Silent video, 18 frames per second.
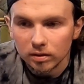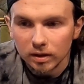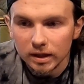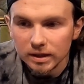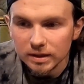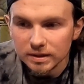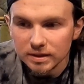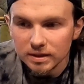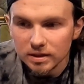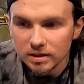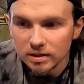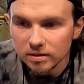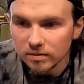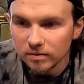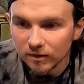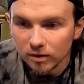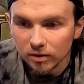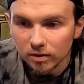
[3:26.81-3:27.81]
let it
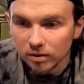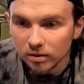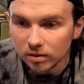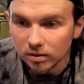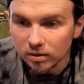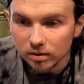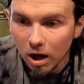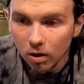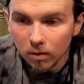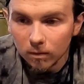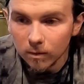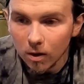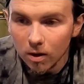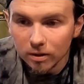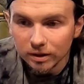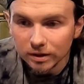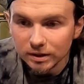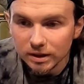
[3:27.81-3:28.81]
sit for however
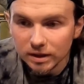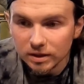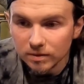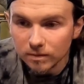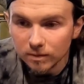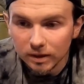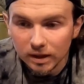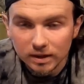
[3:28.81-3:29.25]
long it takes for